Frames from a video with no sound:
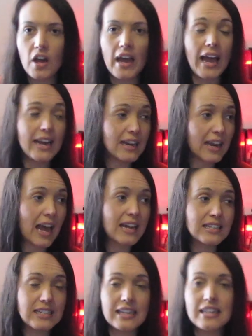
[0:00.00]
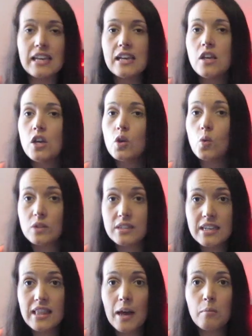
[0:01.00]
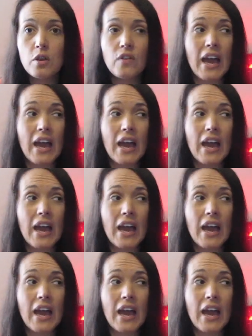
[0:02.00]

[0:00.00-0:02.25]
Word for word: Now, I didn't actually go and see that movie.